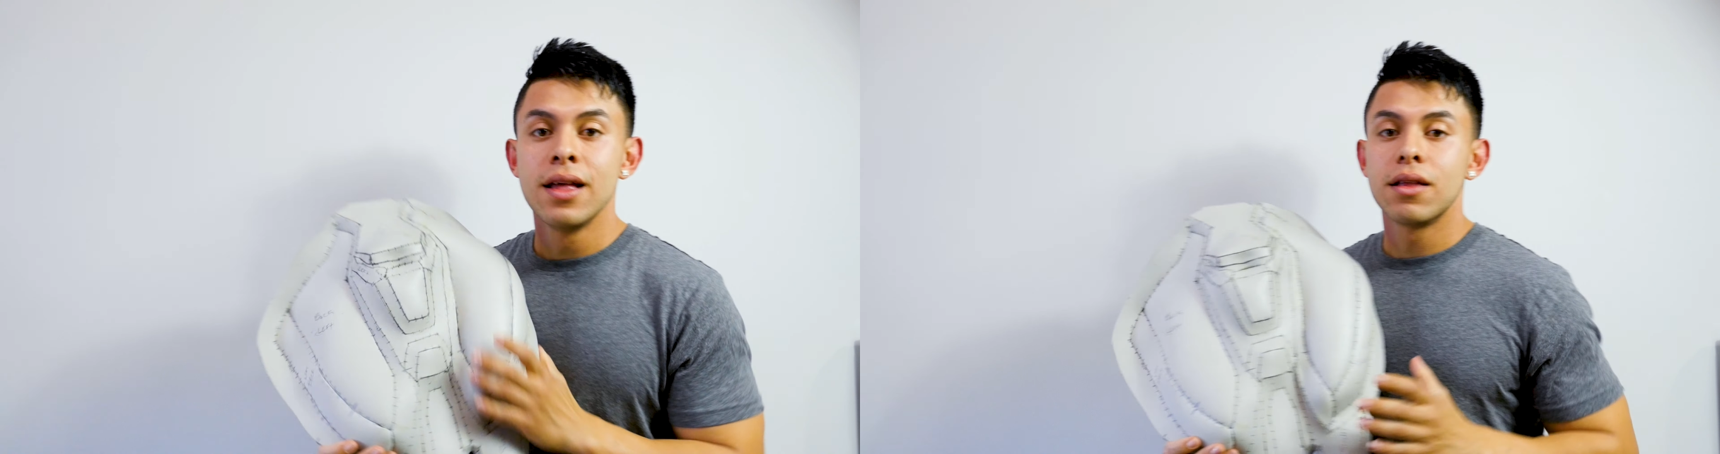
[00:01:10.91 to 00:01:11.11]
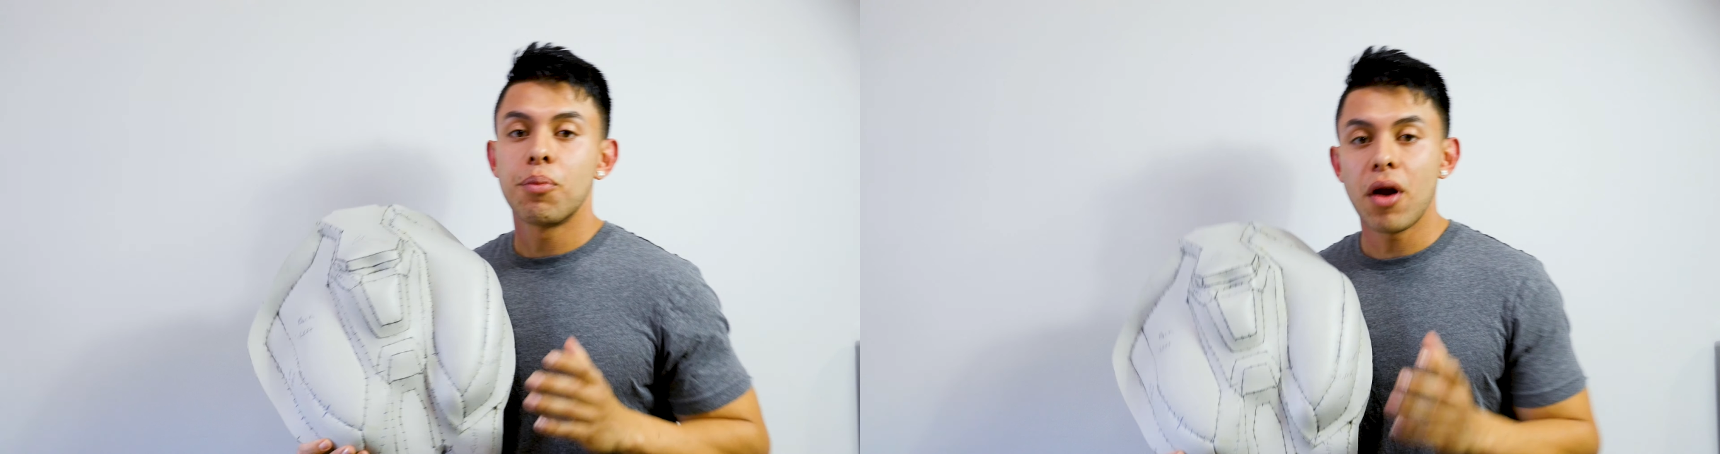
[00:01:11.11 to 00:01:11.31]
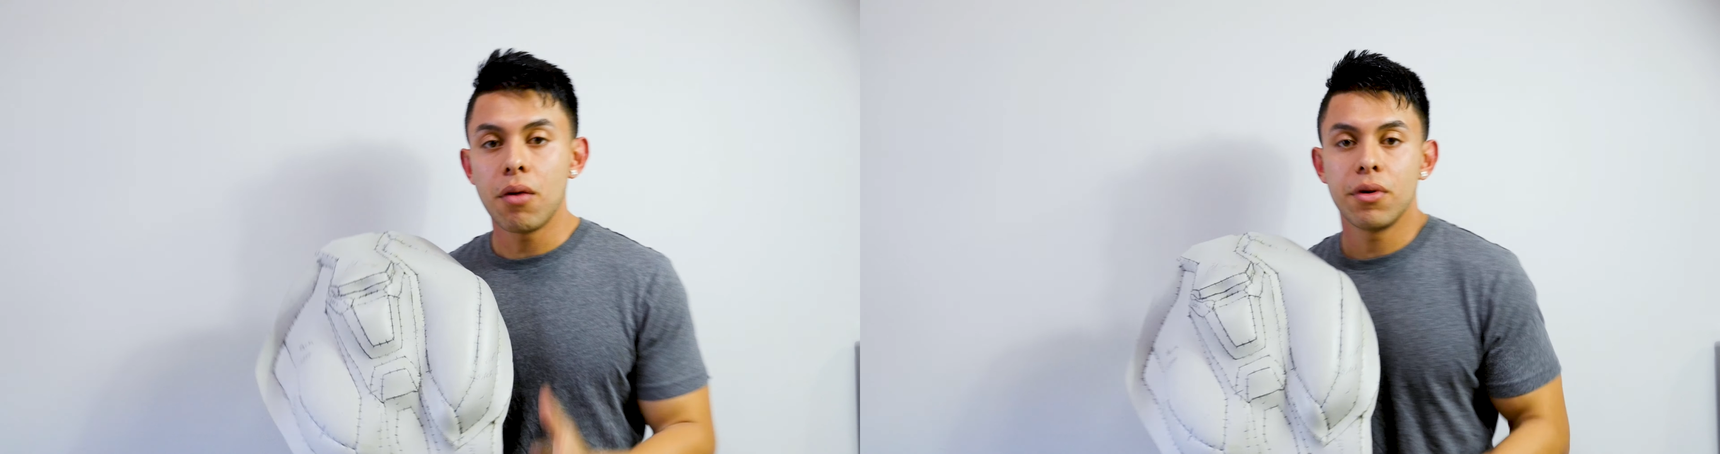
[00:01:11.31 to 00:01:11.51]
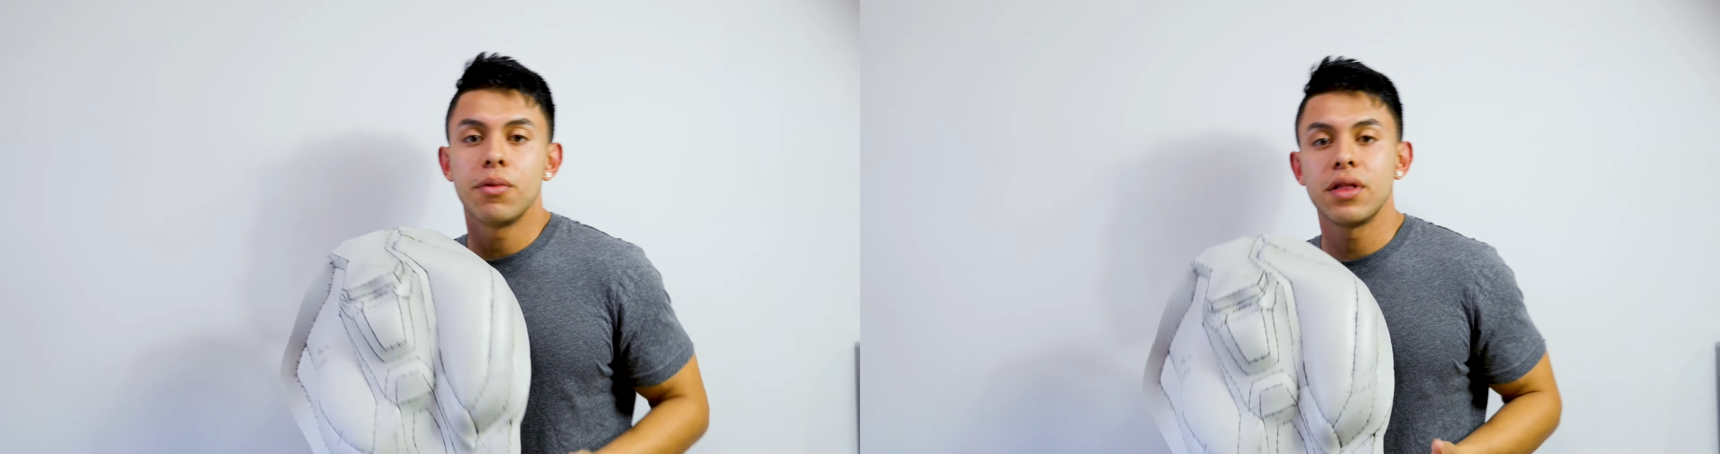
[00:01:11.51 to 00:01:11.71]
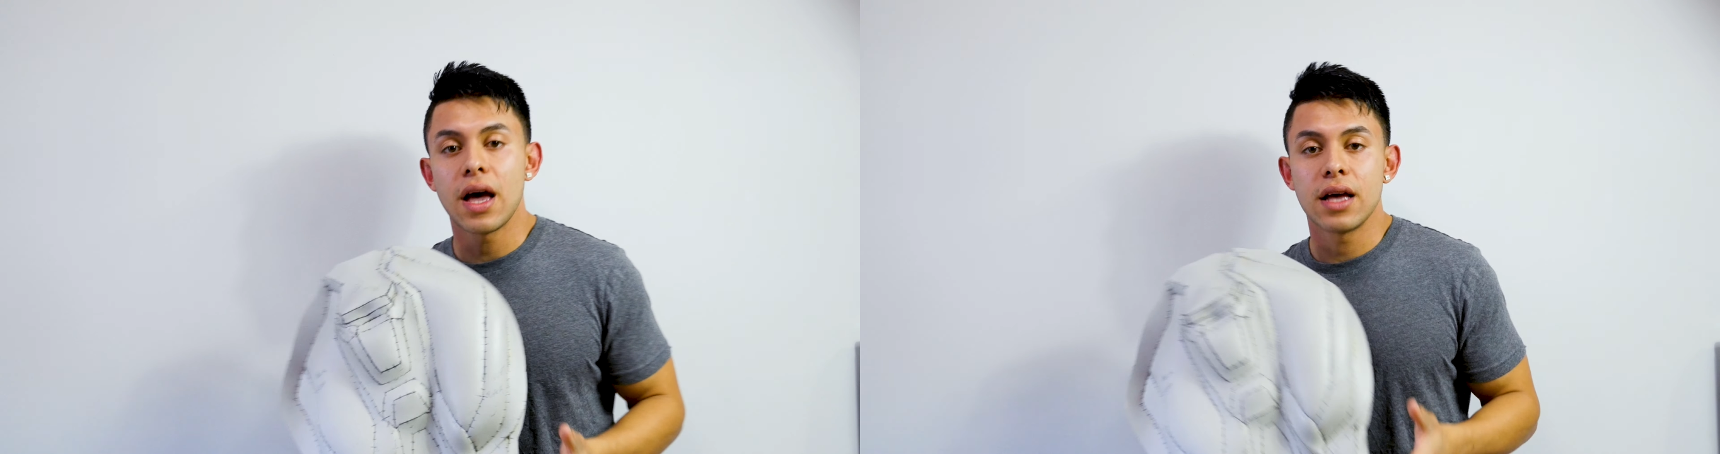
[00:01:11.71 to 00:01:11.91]
The problem
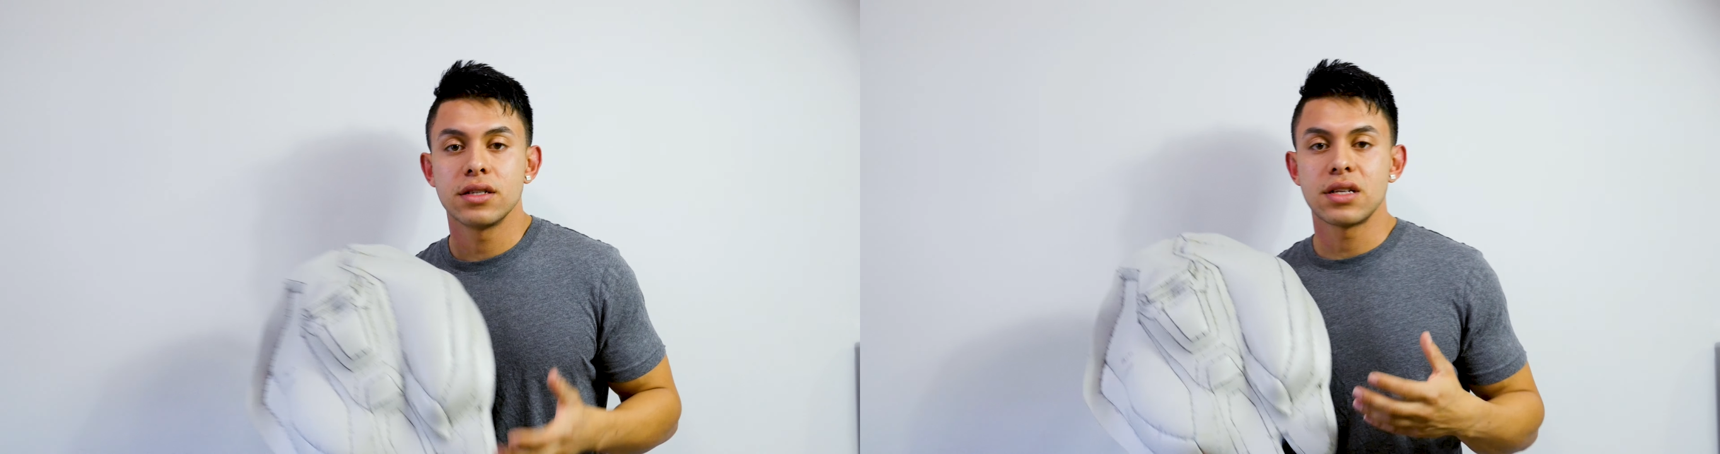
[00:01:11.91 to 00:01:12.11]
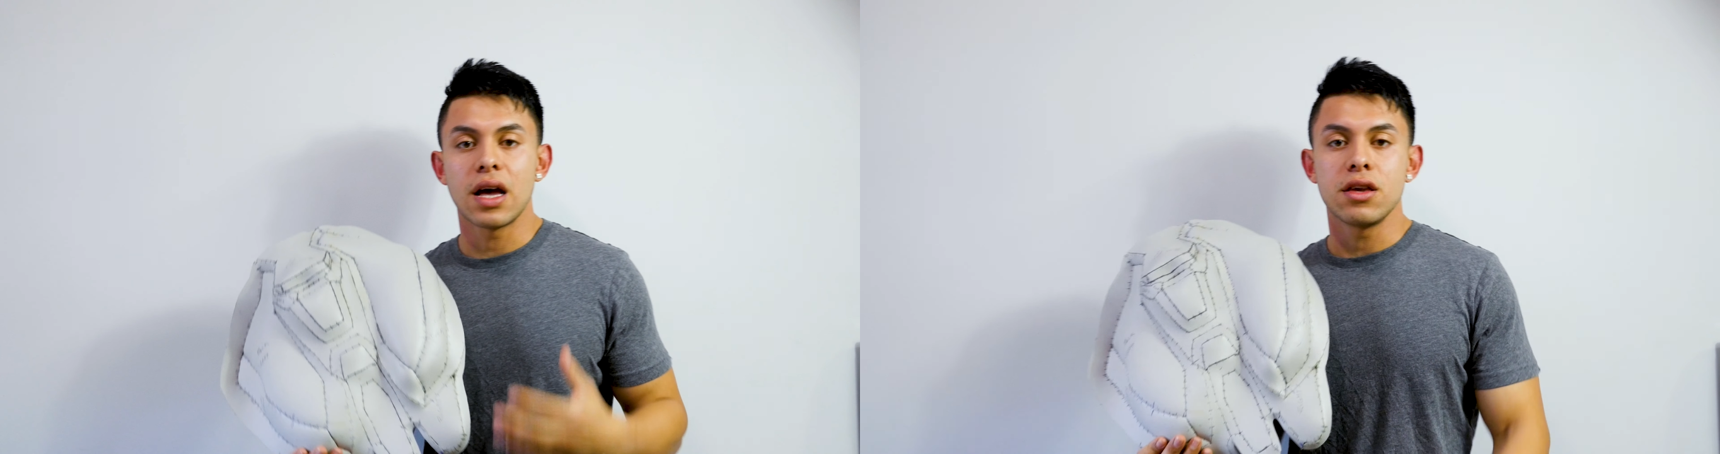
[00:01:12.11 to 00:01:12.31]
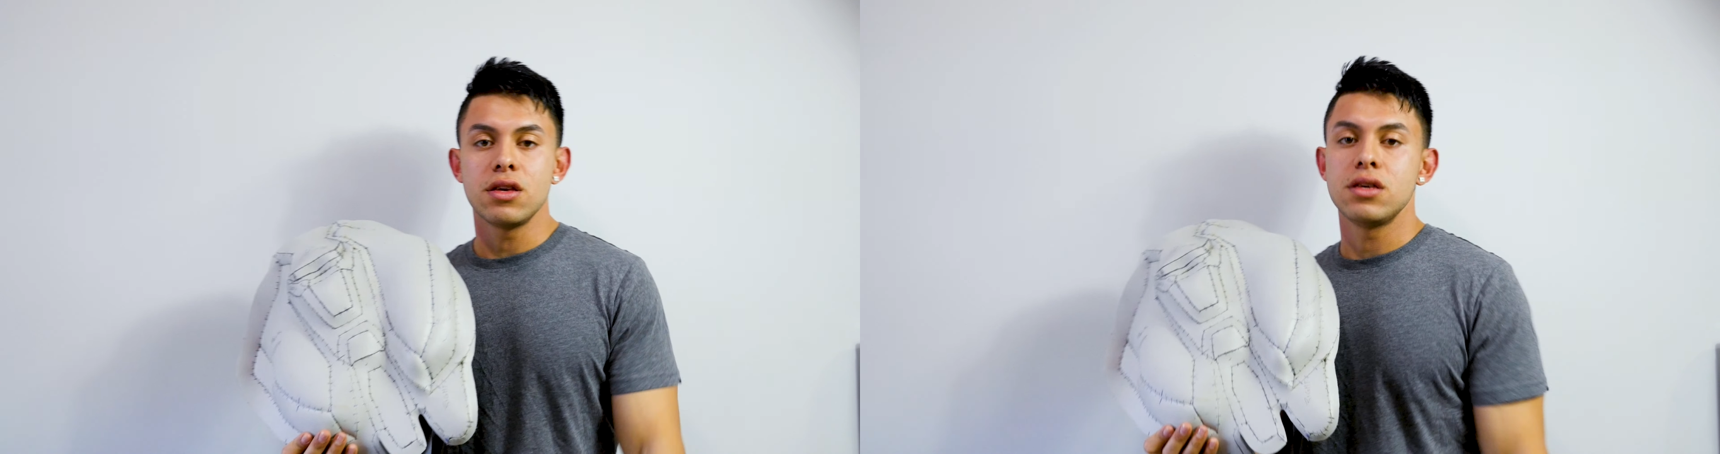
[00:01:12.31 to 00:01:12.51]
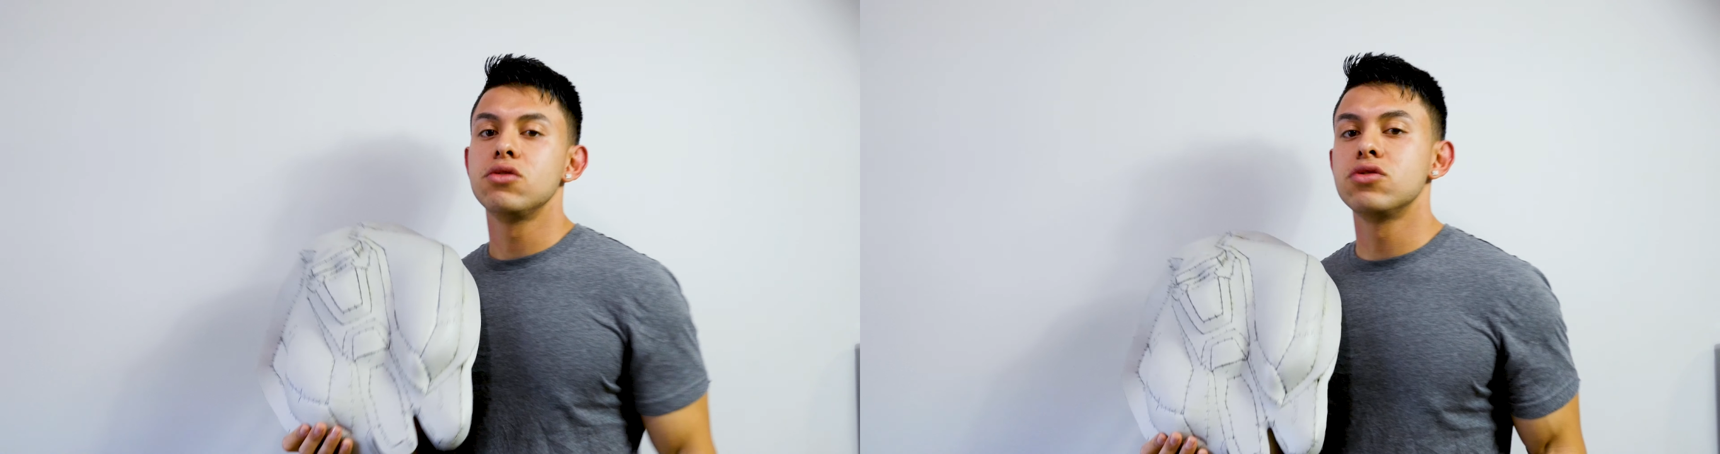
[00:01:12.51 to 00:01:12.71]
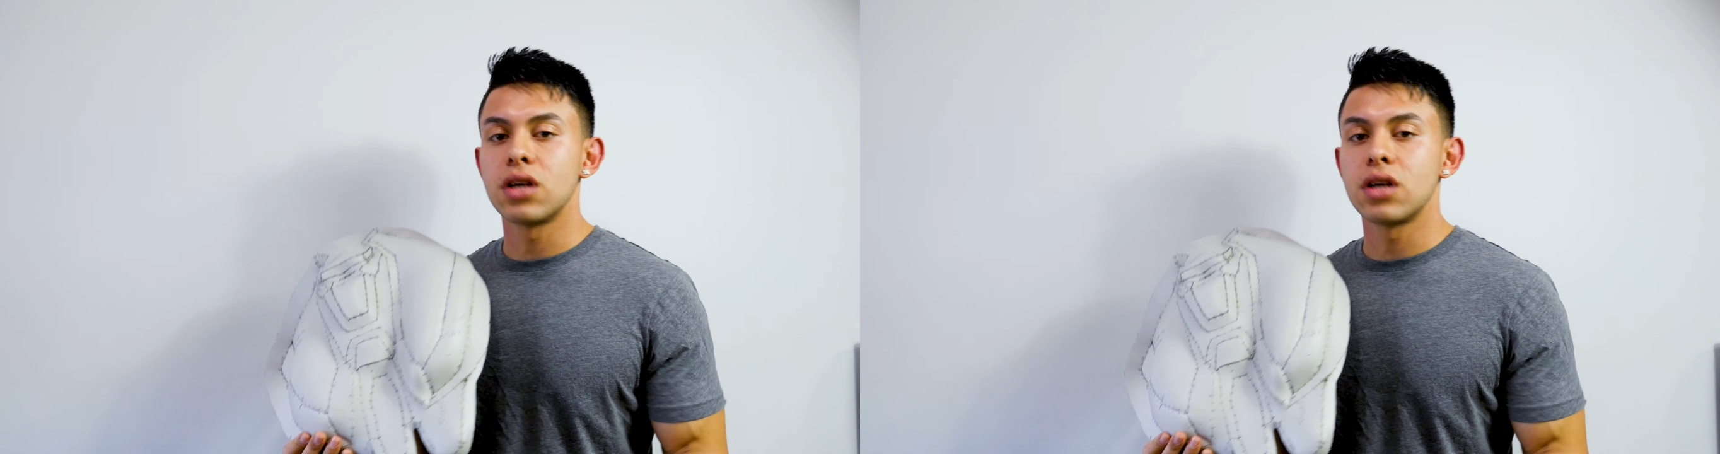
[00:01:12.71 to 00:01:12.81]
with that is I use